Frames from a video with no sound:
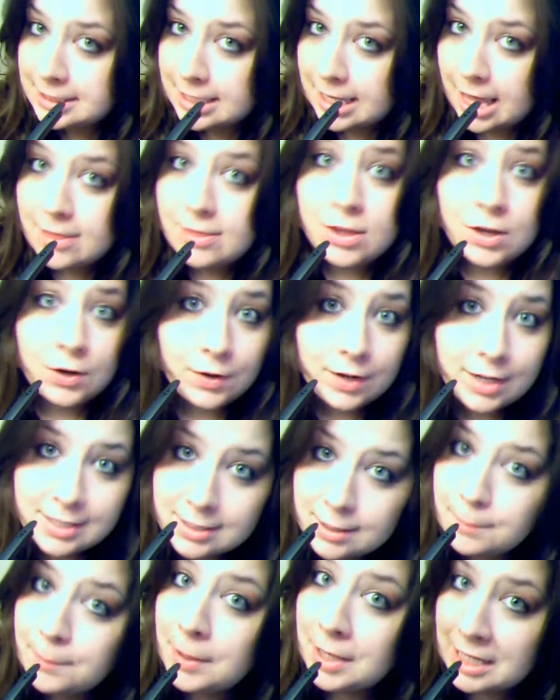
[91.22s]
and there
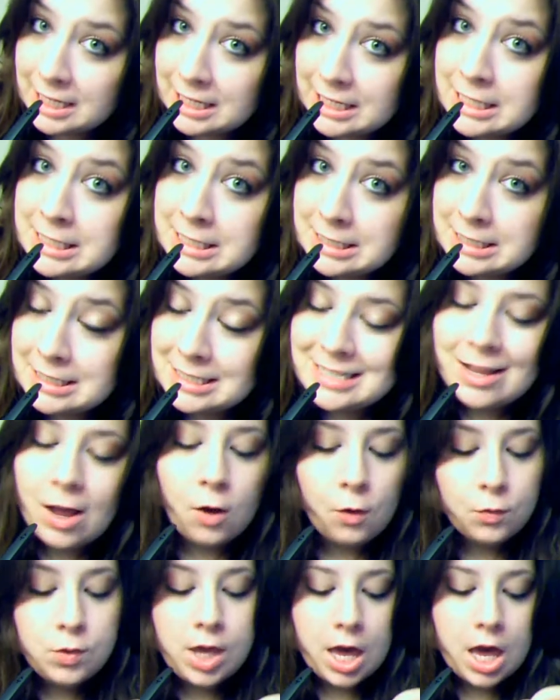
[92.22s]
is a but,
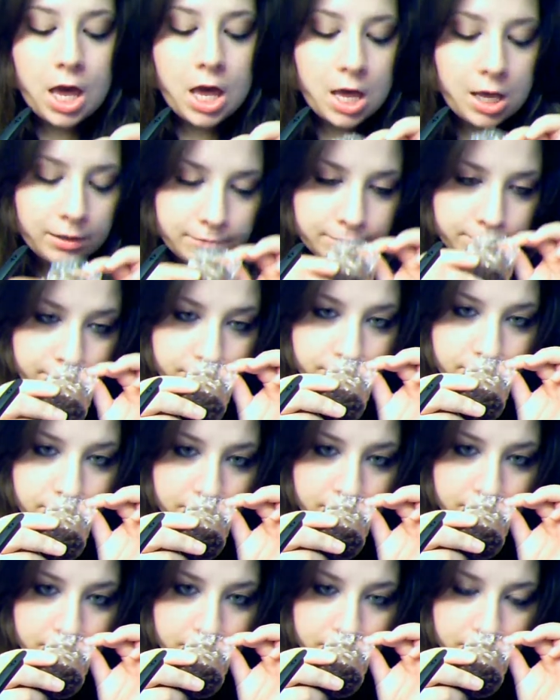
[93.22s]
oh yeah,
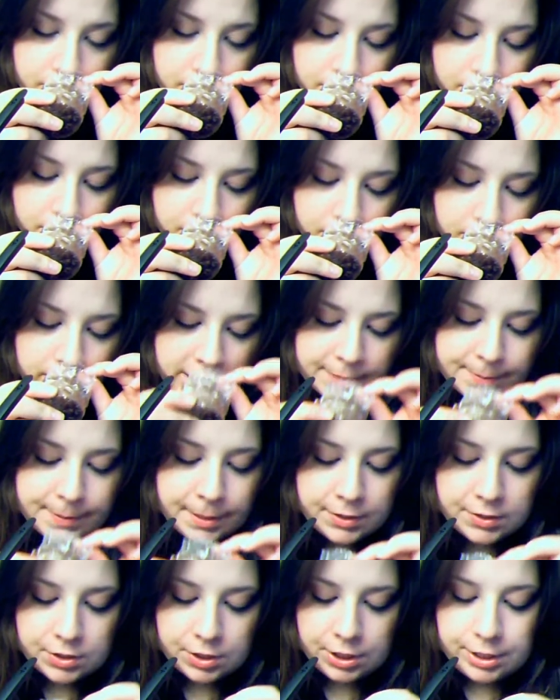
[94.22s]
it
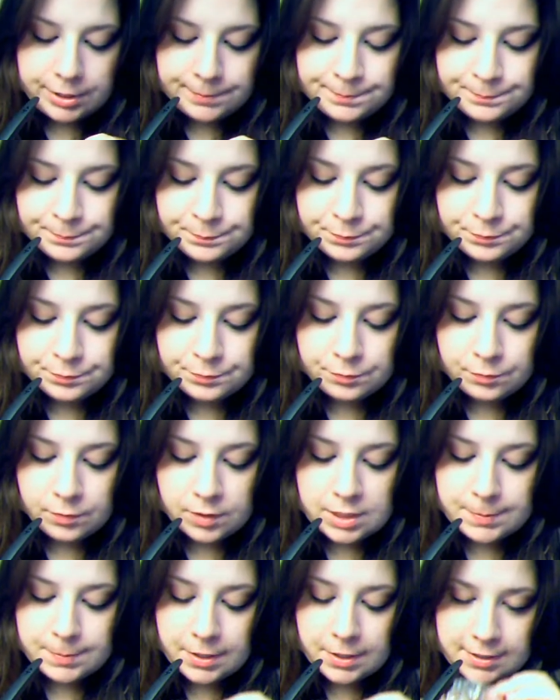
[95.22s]
smells good.
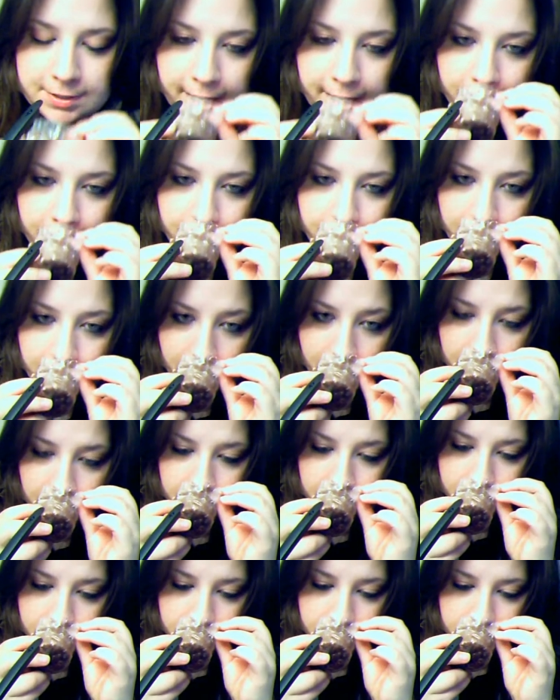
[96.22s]
It smells like a
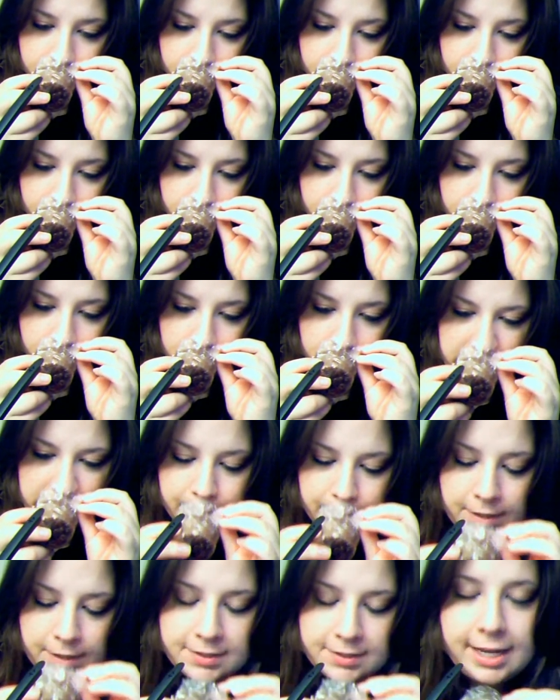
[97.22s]

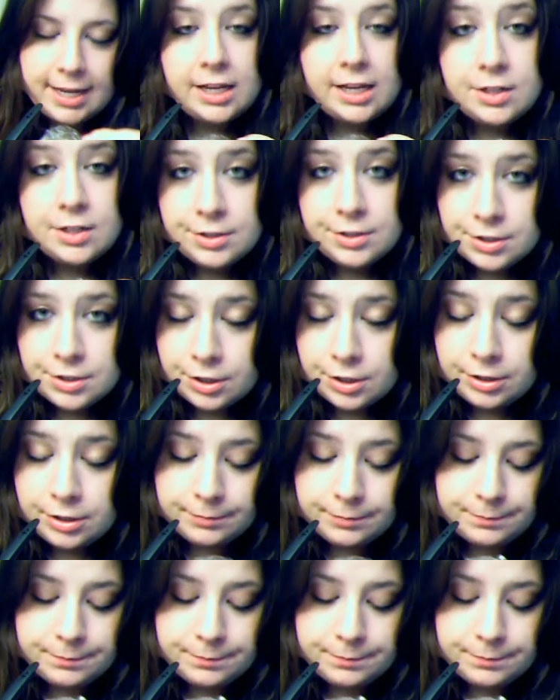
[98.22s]
dessert.